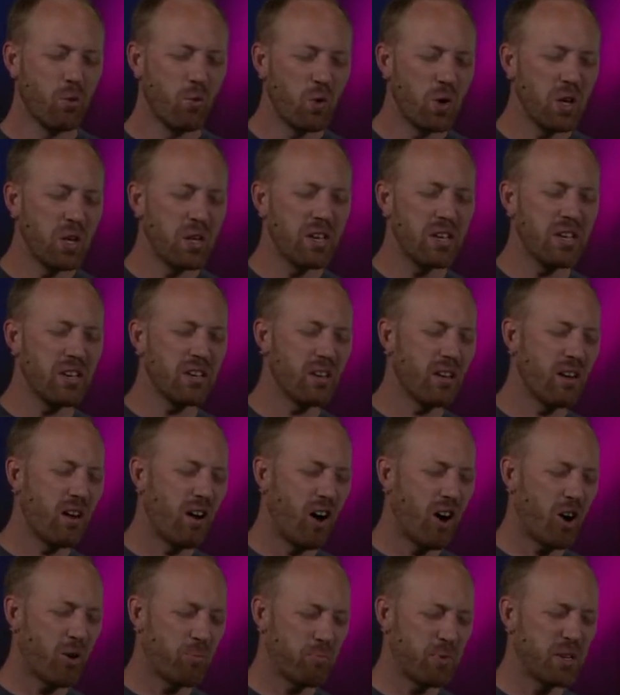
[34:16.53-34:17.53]
we
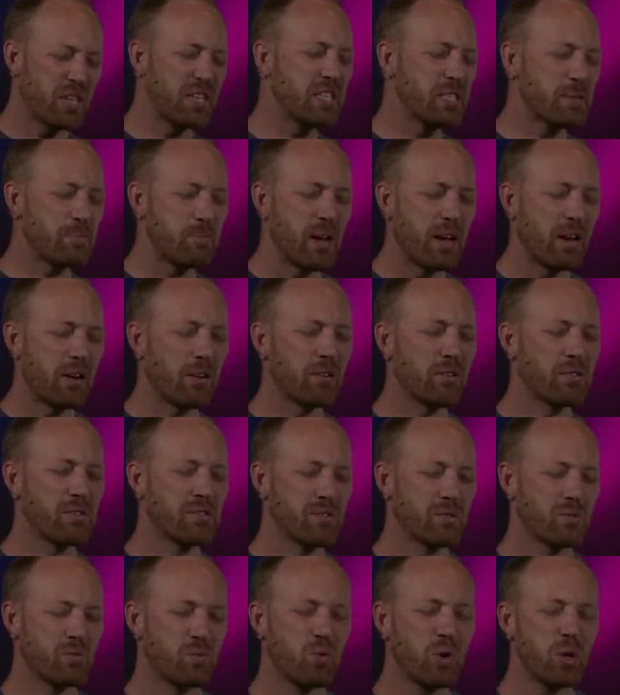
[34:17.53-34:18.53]
are peacemakers.
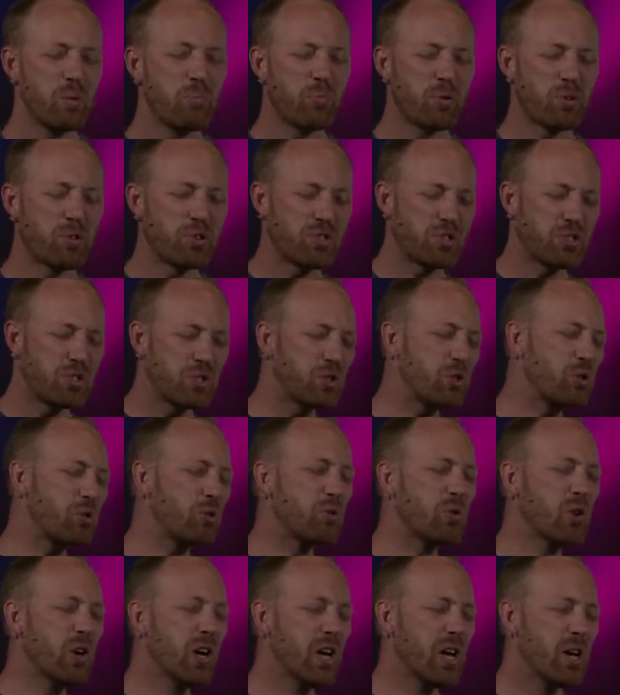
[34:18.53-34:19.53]
We
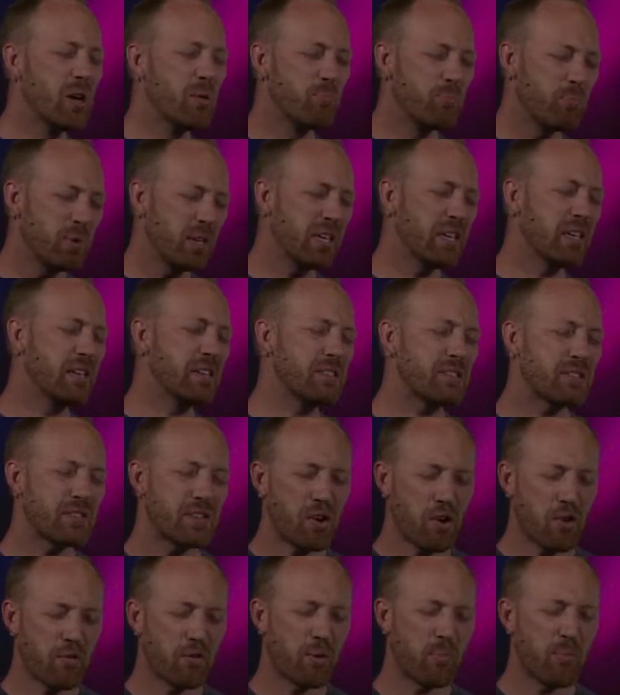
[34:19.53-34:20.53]
pursue peace
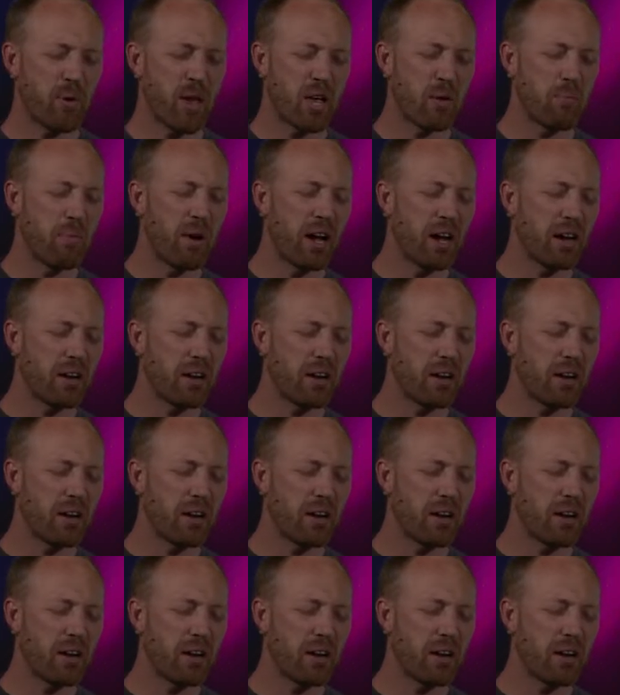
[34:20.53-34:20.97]
over payment.